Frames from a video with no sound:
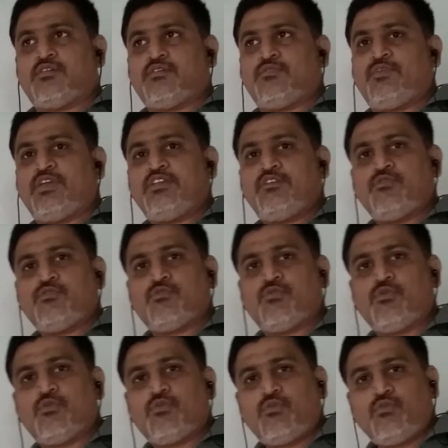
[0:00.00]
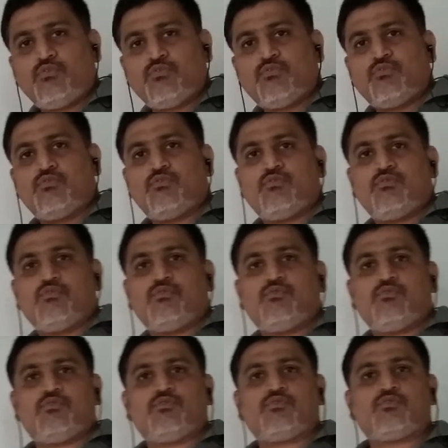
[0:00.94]
when you go
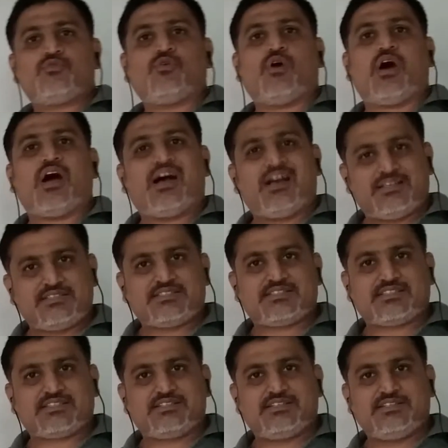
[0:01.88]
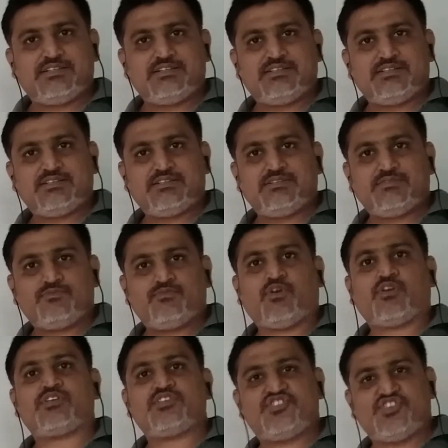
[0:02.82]
to ask
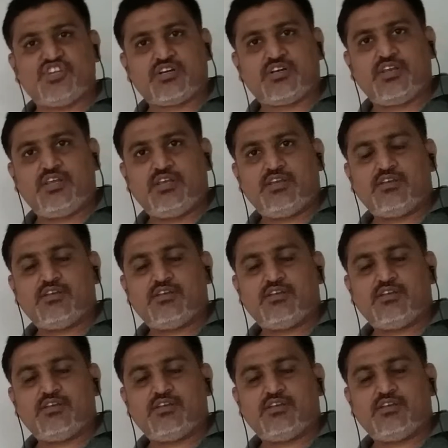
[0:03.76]
for a jaggery